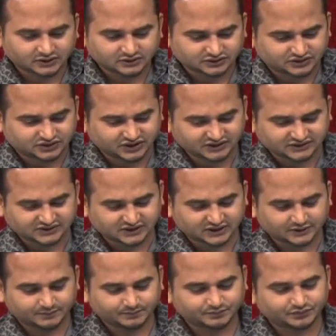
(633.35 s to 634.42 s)
This
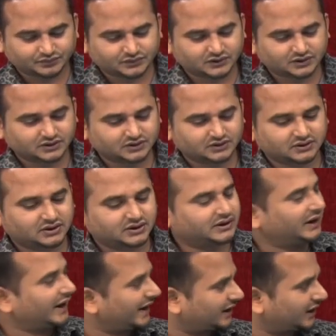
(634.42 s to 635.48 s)

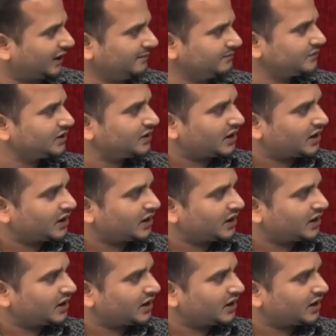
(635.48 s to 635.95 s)
diagram